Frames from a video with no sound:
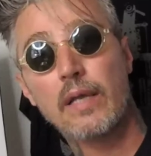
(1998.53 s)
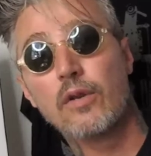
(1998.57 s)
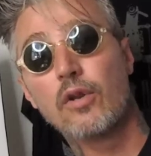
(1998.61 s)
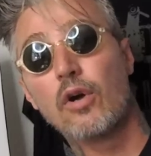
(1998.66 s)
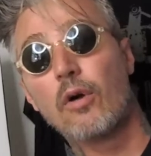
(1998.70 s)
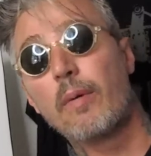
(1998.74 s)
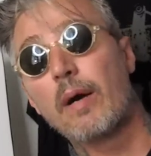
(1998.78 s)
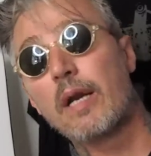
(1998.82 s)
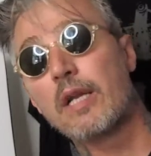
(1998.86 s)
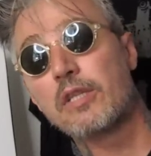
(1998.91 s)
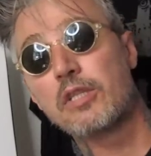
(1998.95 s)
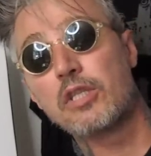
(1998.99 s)

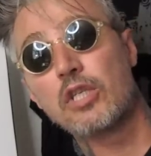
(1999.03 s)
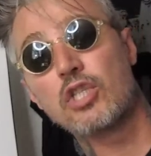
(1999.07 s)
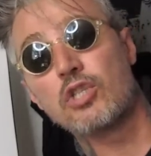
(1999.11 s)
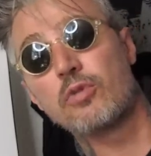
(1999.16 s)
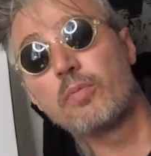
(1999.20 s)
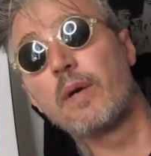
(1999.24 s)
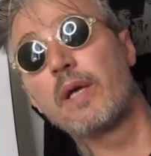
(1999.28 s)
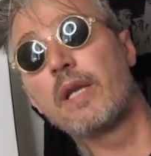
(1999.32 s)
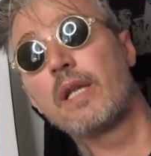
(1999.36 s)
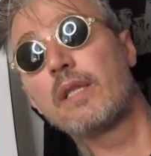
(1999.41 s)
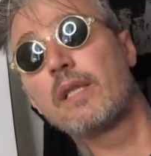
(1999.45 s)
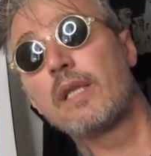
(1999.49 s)
Nobody teach
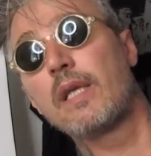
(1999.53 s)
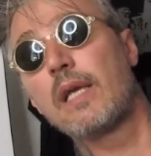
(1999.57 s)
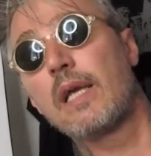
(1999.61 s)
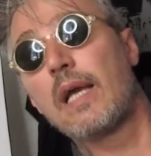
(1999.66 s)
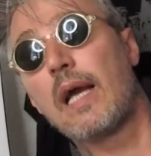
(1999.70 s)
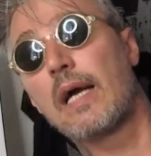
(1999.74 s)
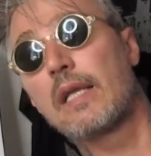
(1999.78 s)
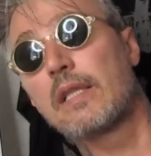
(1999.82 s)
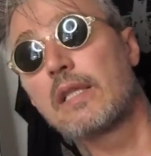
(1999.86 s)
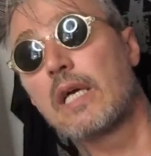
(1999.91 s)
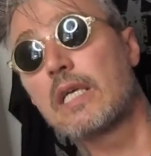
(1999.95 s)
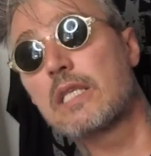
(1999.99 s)
me anything,
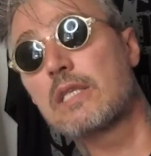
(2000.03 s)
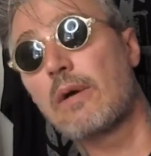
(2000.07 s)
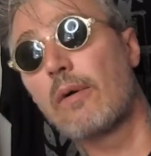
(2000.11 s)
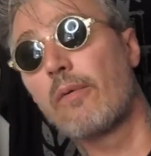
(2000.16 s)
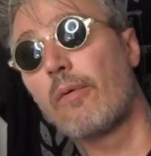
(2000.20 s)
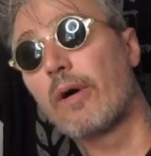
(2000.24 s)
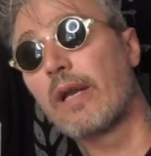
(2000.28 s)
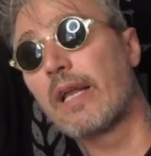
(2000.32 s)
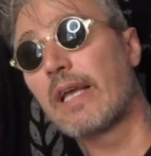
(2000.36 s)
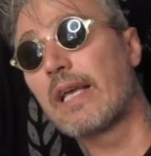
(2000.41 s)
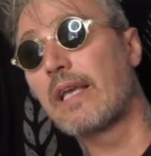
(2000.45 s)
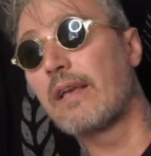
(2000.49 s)
and that's how I
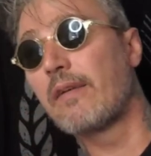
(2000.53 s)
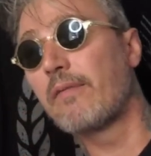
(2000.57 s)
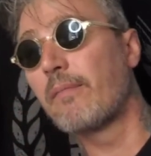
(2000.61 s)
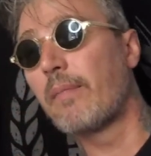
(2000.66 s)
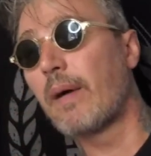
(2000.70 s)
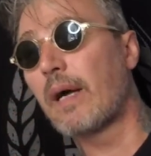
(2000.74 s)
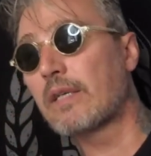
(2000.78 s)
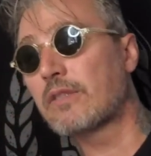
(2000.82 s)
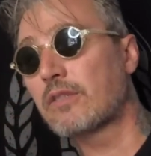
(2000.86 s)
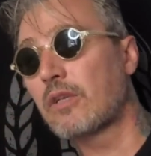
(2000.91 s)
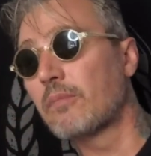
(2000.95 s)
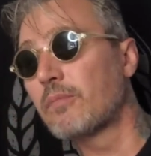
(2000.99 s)
want to give
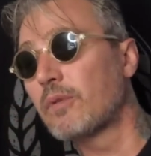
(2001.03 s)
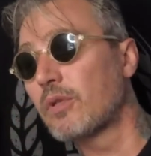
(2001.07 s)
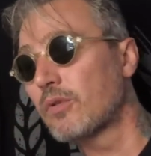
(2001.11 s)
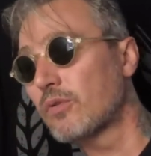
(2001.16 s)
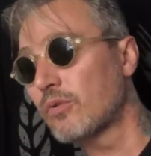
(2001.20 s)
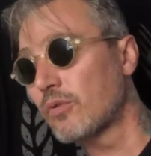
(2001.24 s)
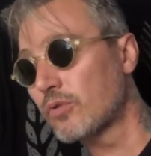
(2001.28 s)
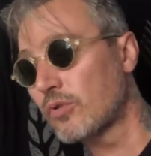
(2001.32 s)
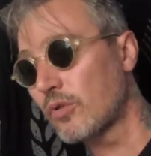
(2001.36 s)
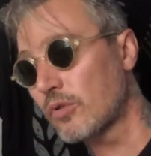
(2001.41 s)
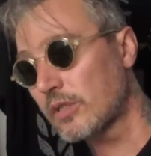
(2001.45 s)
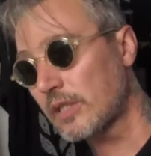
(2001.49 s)
back something
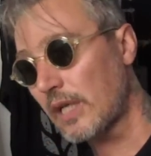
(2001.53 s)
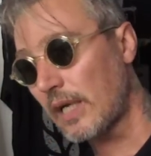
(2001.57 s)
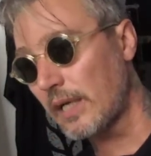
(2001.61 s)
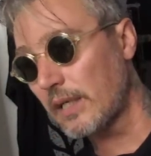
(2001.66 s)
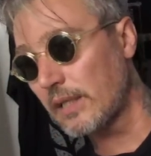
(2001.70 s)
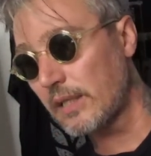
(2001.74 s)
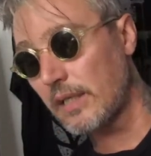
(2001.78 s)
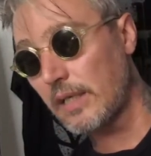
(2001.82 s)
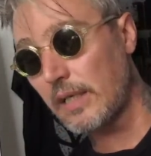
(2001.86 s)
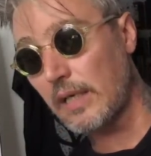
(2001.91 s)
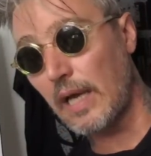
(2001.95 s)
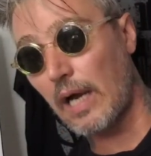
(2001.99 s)
to
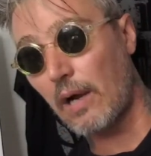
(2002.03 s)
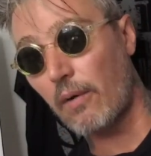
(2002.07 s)
society.